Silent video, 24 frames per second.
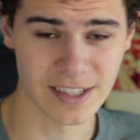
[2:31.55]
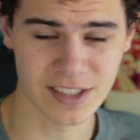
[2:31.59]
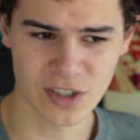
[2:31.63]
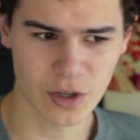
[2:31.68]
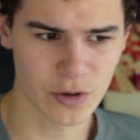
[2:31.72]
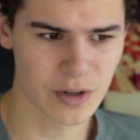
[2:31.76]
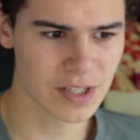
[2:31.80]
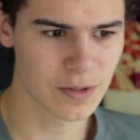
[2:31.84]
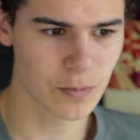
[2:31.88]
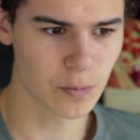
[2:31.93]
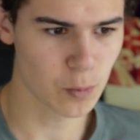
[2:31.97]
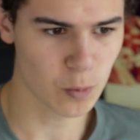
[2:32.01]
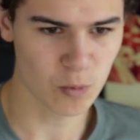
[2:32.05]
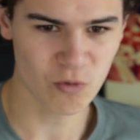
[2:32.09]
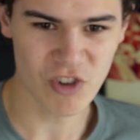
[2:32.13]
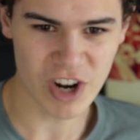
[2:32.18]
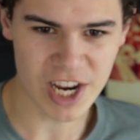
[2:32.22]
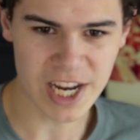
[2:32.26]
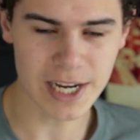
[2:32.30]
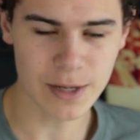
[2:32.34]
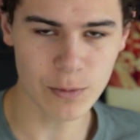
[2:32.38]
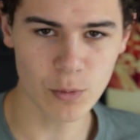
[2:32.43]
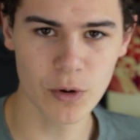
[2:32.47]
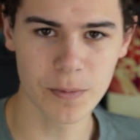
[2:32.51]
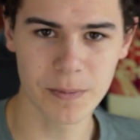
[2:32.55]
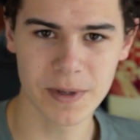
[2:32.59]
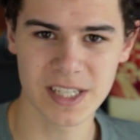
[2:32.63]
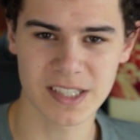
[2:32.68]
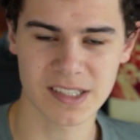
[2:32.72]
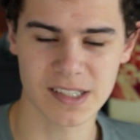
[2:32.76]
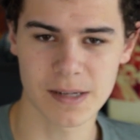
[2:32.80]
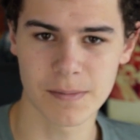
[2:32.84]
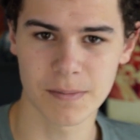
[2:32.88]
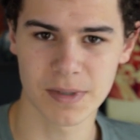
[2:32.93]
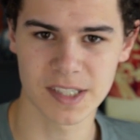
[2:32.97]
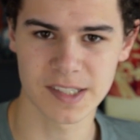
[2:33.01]
So it really would be as
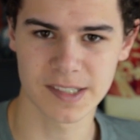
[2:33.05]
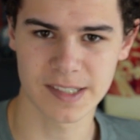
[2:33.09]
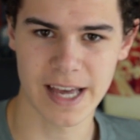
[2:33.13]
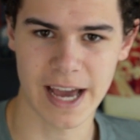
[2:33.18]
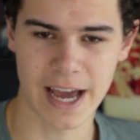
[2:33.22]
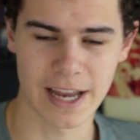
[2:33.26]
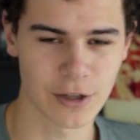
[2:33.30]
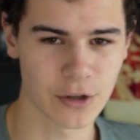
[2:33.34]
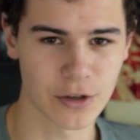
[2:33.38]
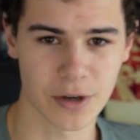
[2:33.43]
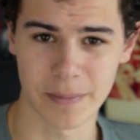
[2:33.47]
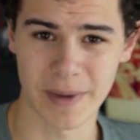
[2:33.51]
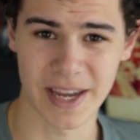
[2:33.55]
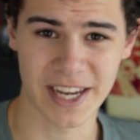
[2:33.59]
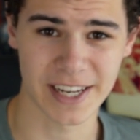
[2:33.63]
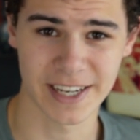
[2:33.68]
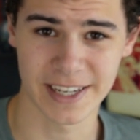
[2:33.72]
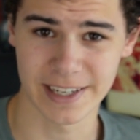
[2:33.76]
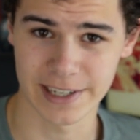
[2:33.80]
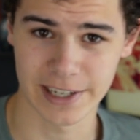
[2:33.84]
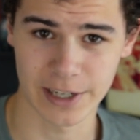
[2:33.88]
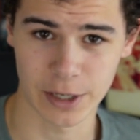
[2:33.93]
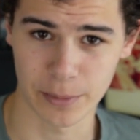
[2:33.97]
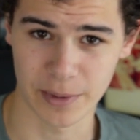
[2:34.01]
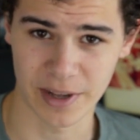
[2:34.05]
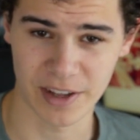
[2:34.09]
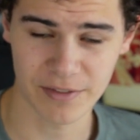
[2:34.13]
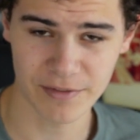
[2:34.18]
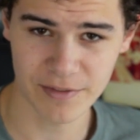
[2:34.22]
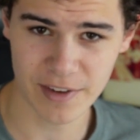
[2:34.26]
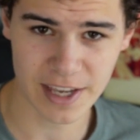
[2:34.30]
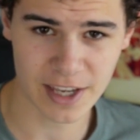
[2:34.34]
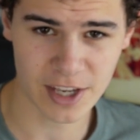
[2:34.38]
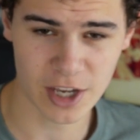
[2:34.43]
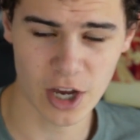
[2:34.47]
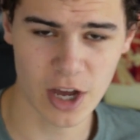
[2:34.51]
simple as that. You can make it a little bit
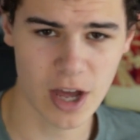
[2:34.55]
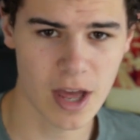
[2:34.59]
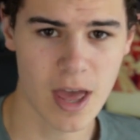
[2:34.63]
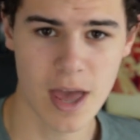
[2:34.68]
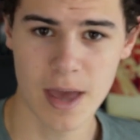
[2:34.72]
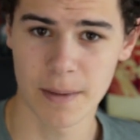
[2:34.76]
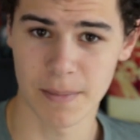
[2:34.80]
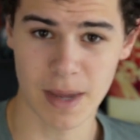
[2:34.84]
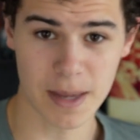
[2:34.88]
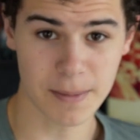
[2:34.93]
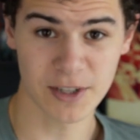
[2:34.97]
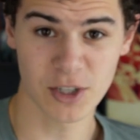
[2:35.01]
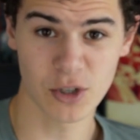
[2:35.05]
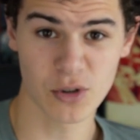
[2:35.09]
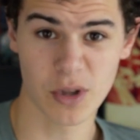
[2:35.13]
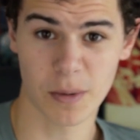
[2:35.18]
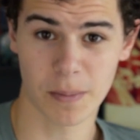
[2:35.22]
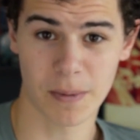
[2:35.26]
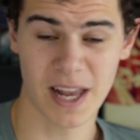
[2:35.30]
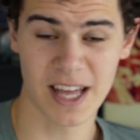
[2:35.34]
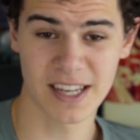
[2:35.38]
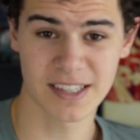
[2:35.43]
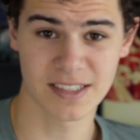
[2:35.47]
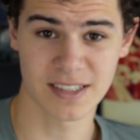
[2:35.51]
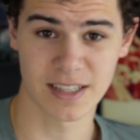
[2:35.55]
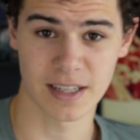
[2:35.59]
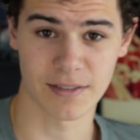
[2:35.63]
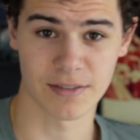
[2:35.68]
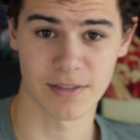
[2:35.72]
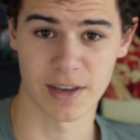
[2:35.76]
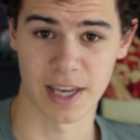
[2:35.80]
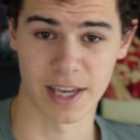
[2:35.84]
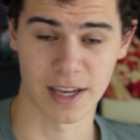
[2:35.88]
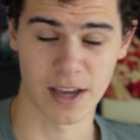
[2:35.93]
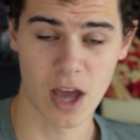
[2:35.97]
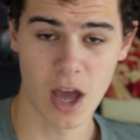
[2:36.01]
thicker, maybe do the plastic
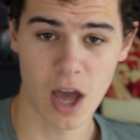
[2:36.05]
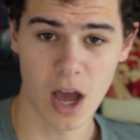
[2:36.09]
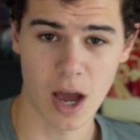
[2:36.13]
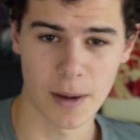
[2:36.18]
thing.